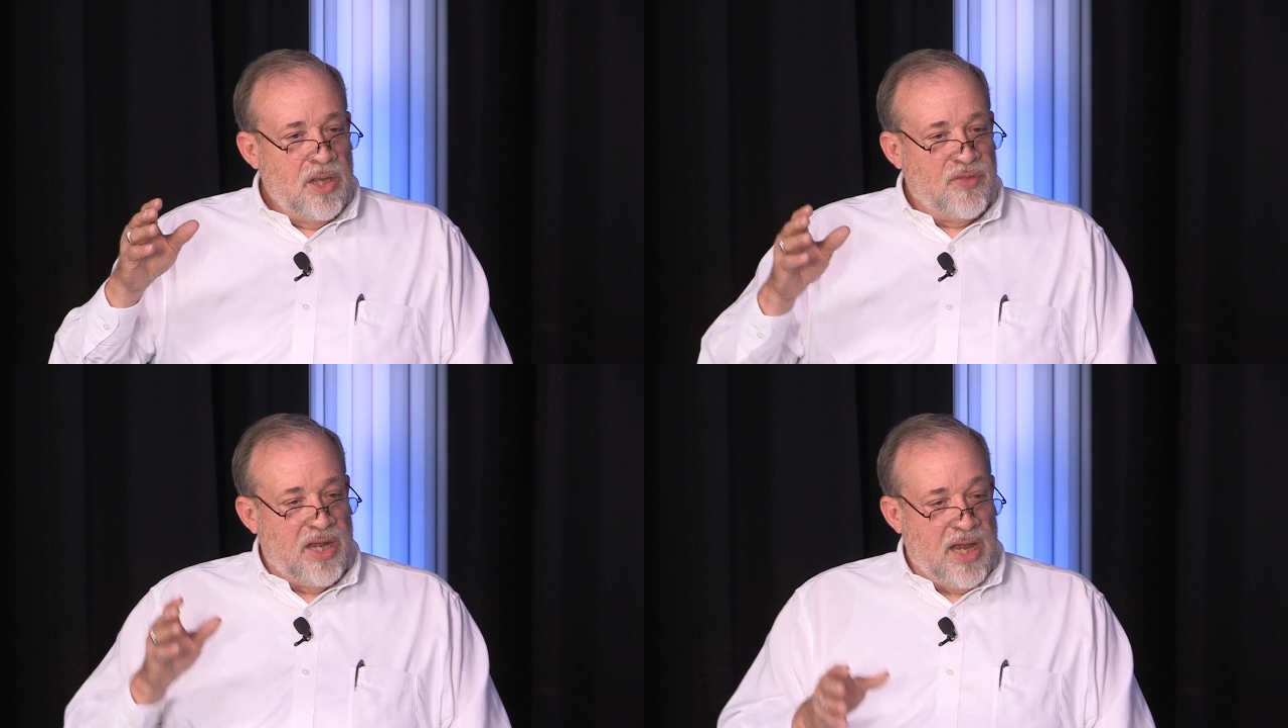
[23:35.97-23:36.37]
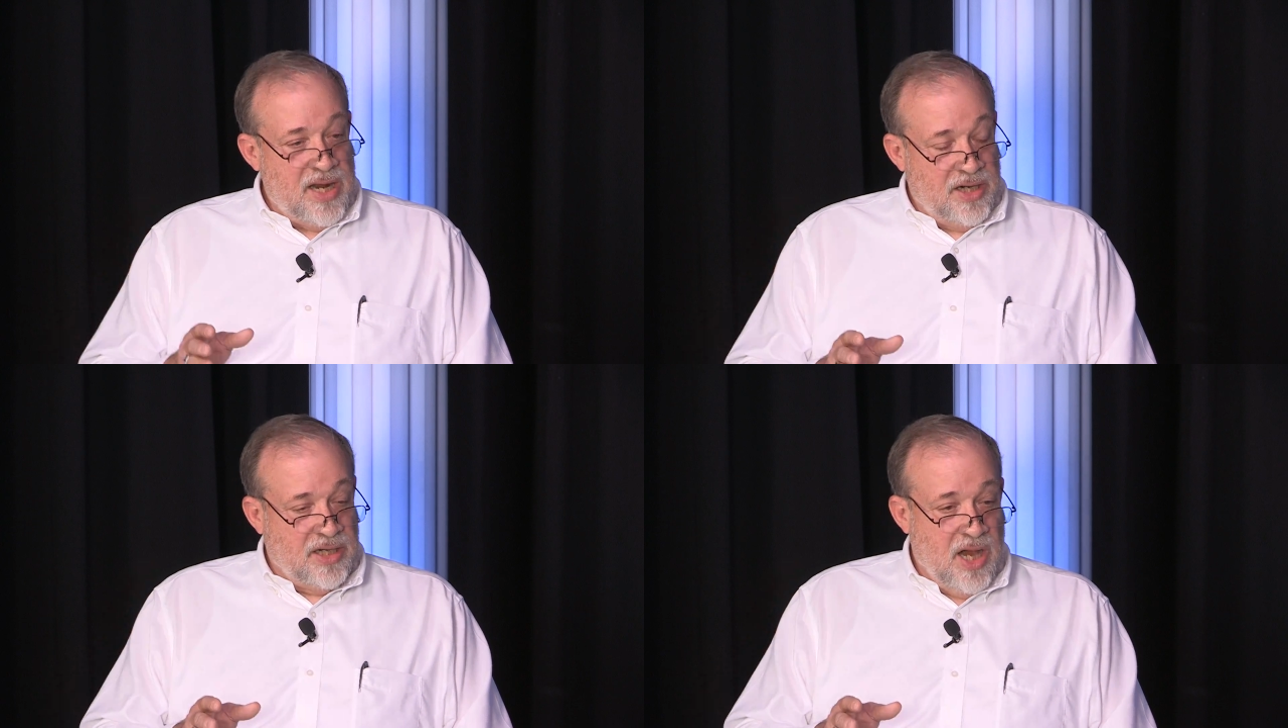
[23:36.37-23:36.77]
they
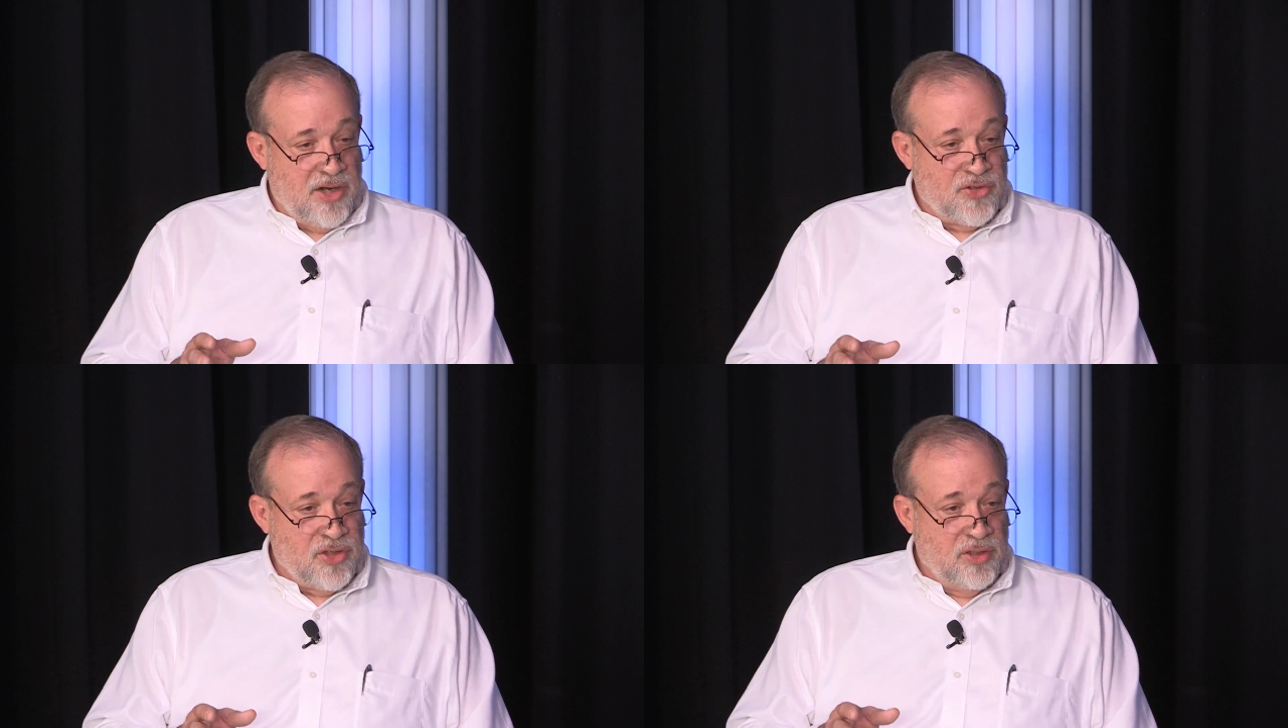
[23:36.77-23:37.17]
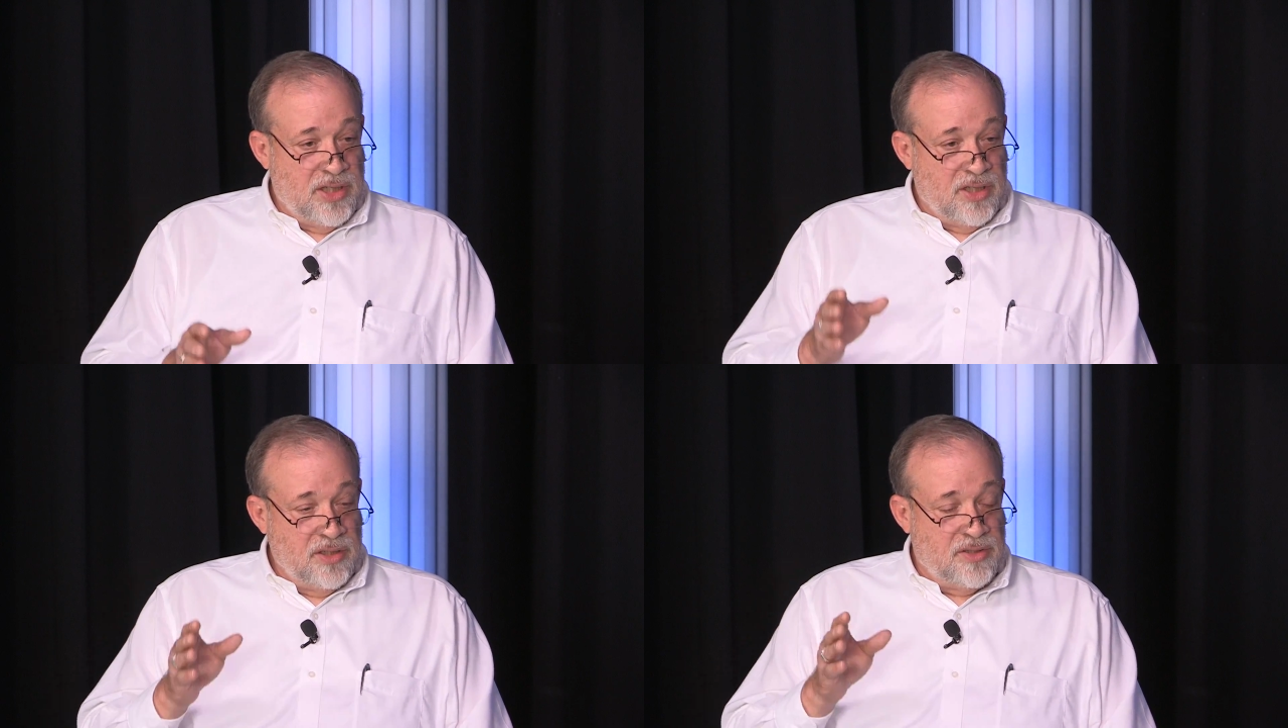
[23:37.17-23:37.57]
added a codicil
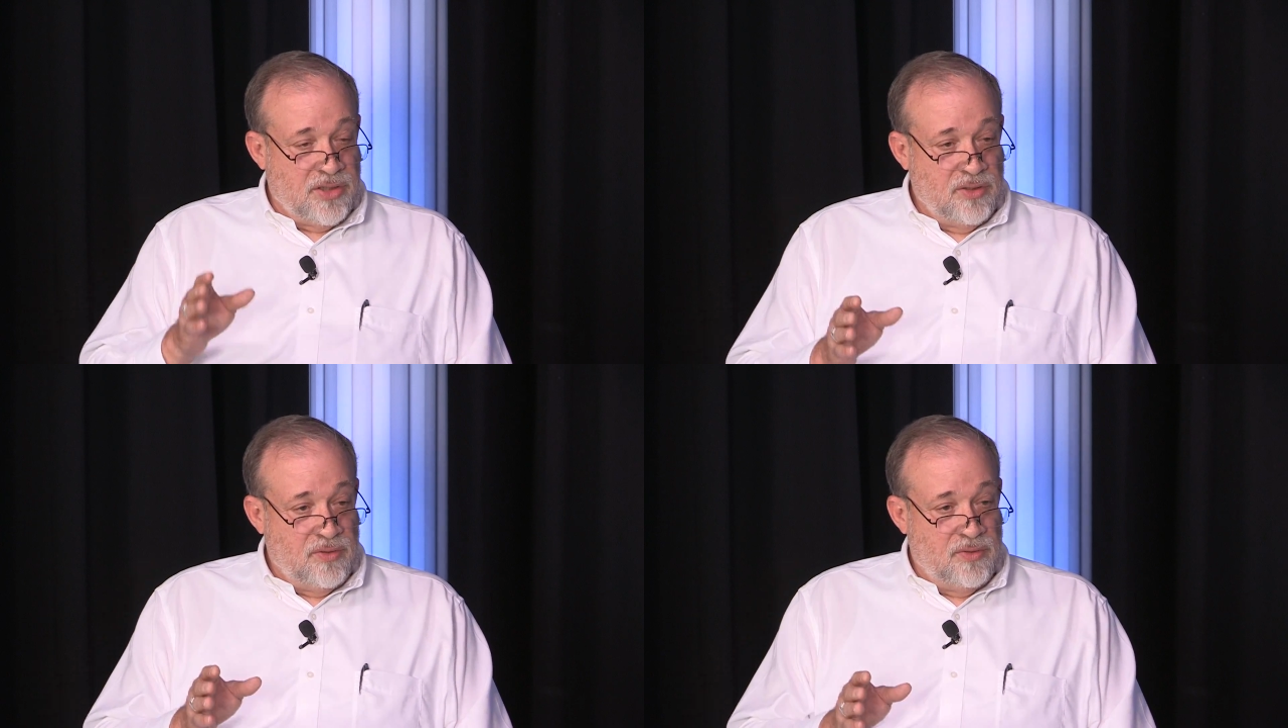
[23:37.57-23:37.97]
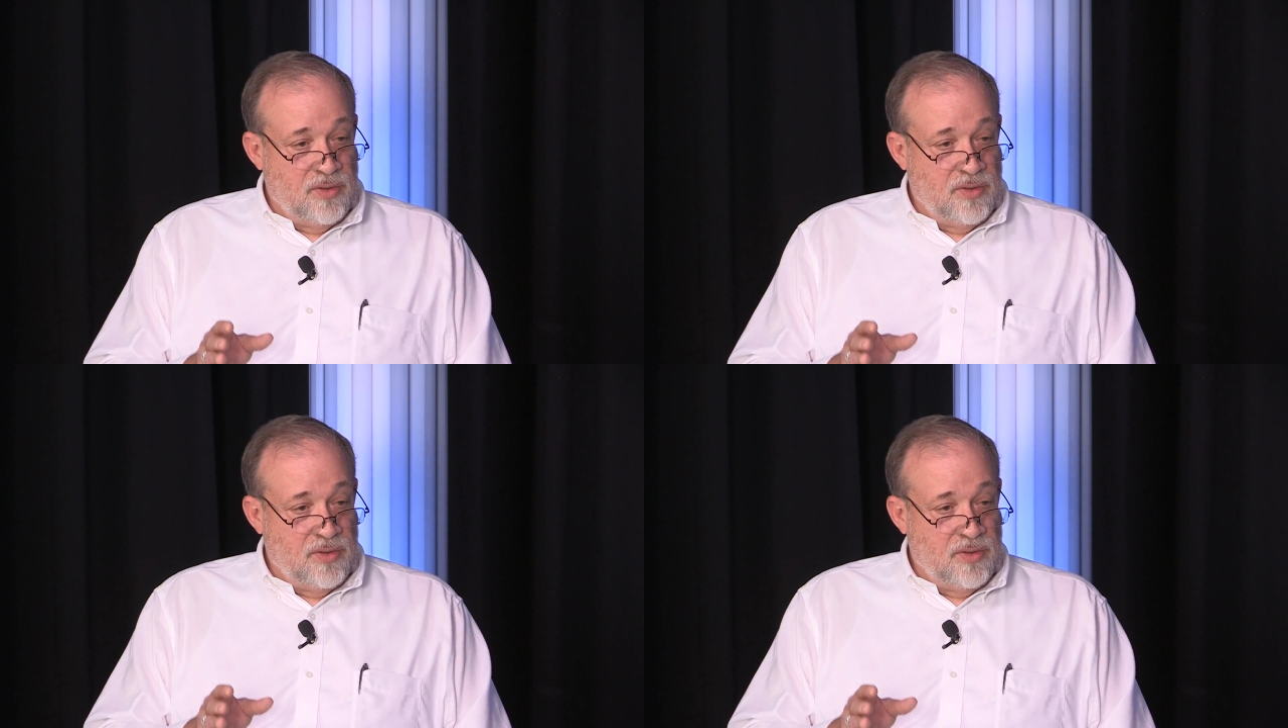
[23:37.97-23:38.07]
in to